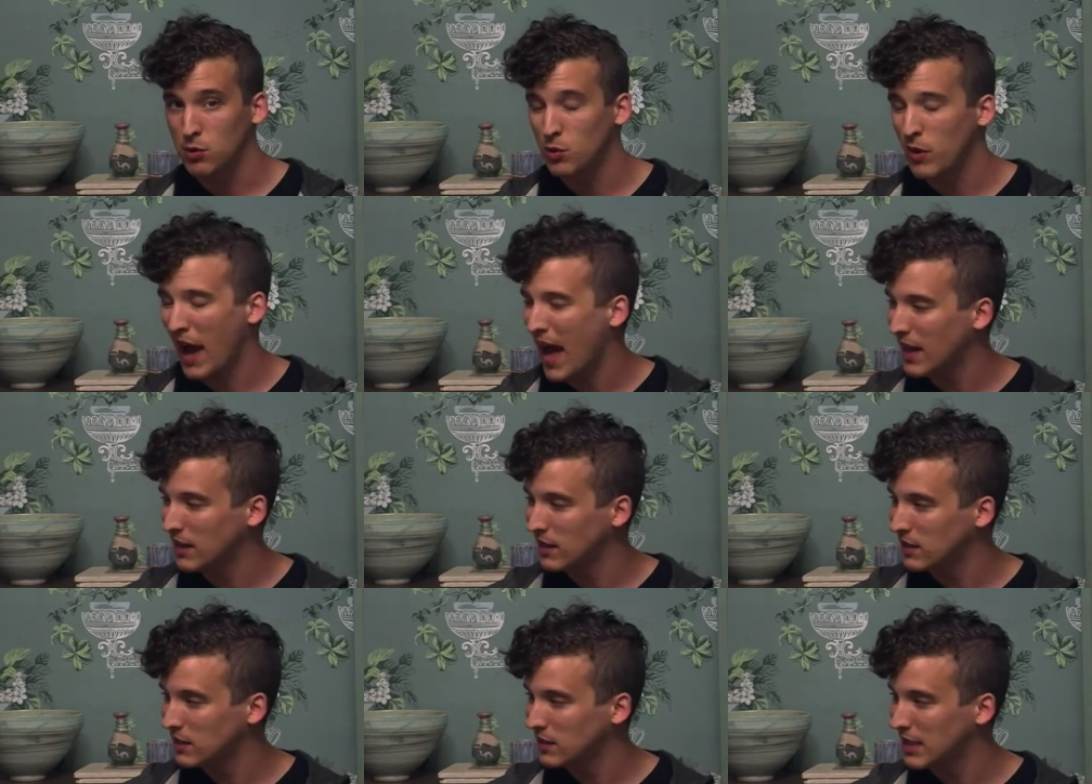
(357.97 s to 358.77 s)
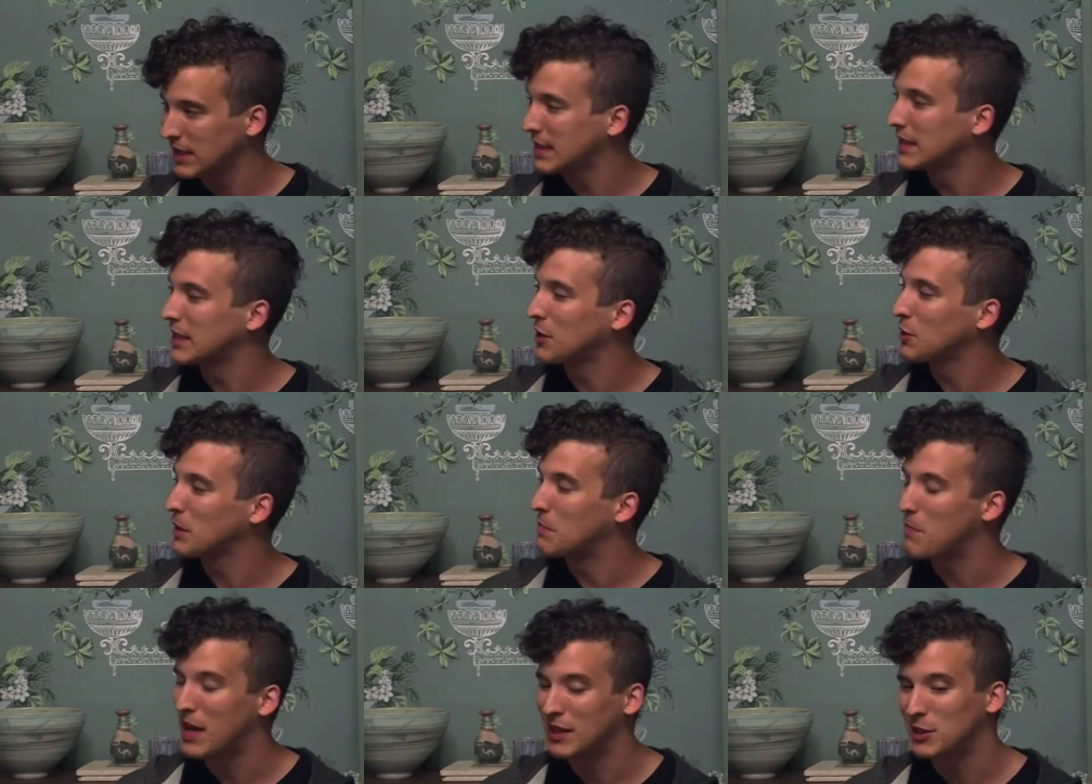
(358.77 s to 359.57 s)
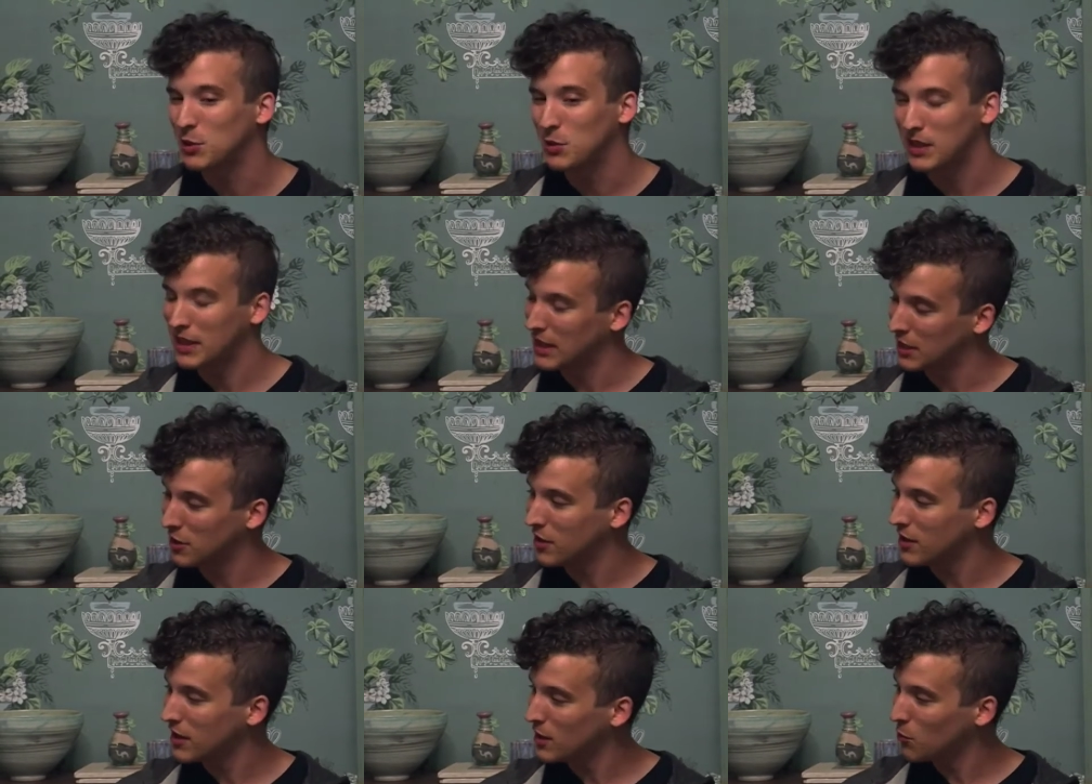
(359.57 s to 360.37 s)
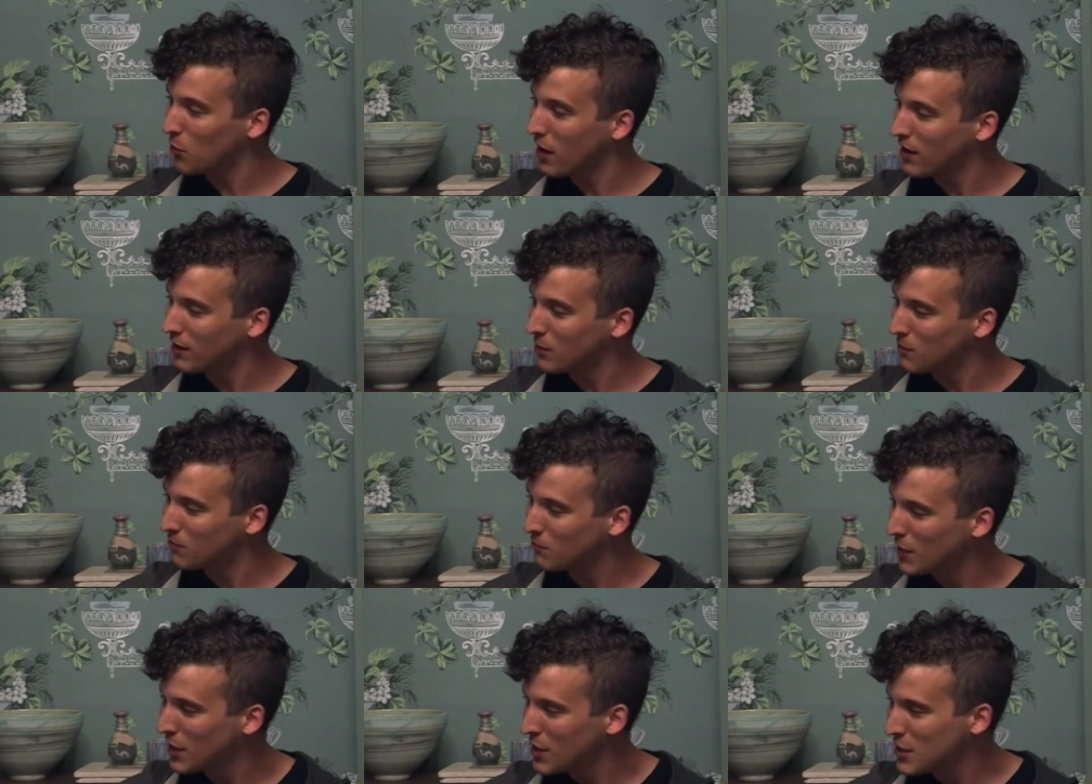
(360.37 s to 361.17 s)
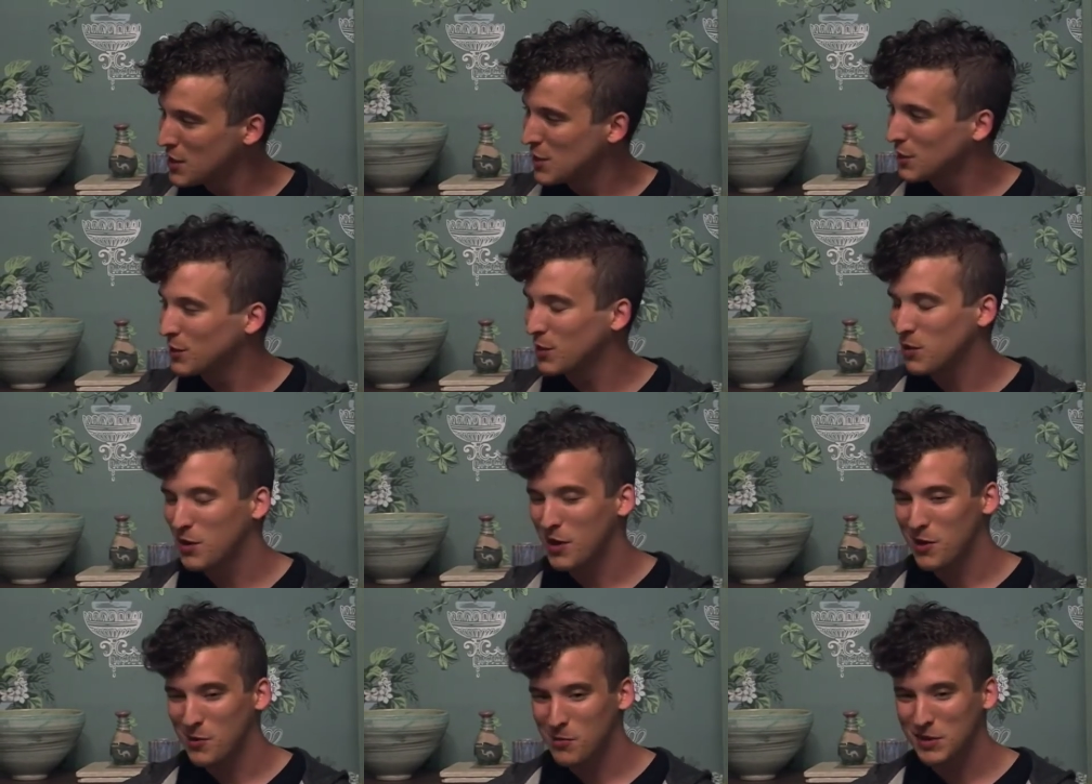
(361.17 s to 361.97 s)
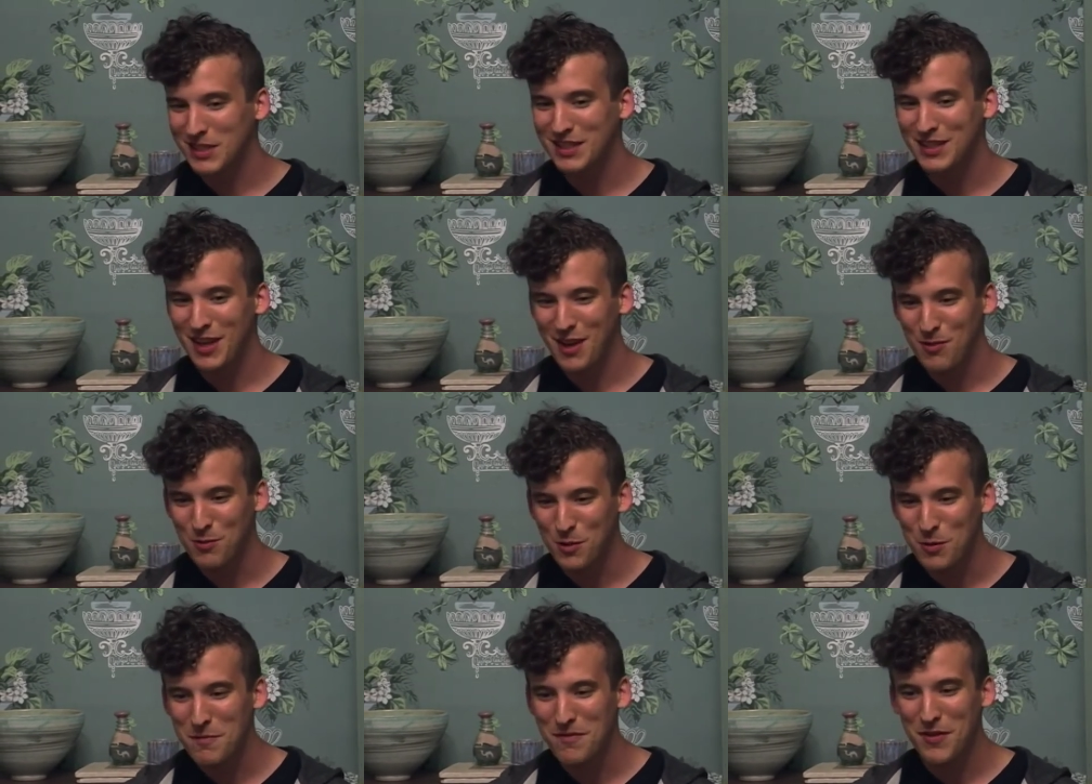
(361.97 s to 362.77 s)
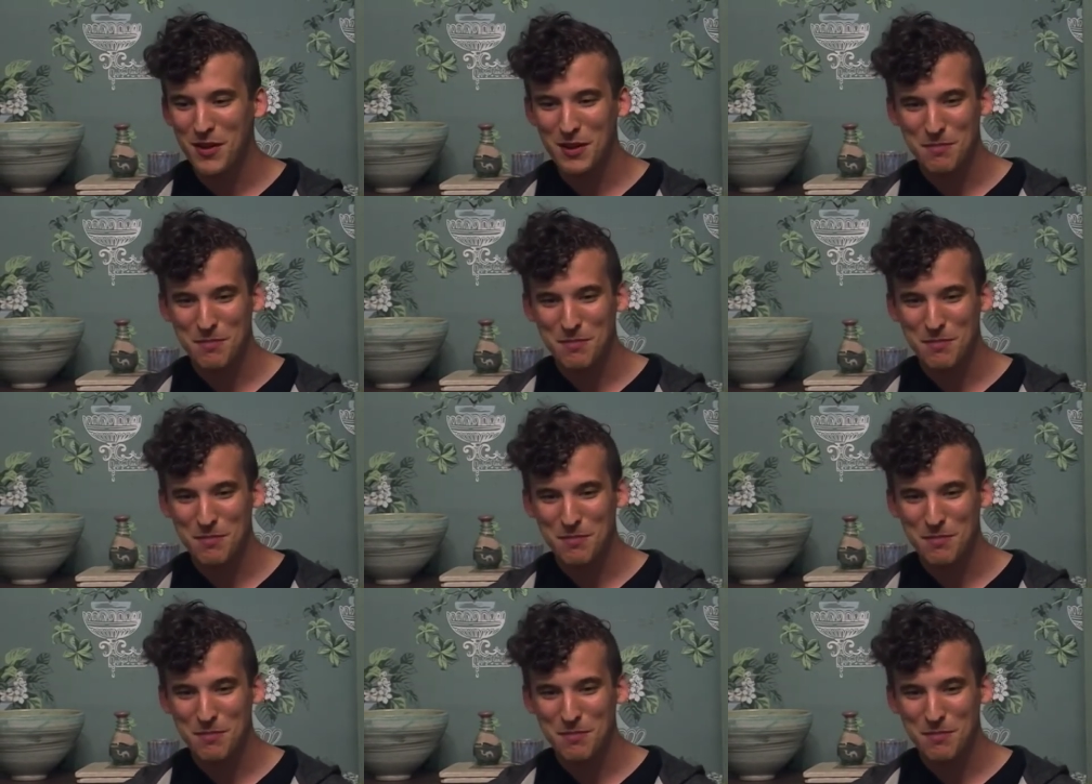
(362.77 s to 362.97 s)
who hadn't necessarily been to a theater in a while. So there was a room full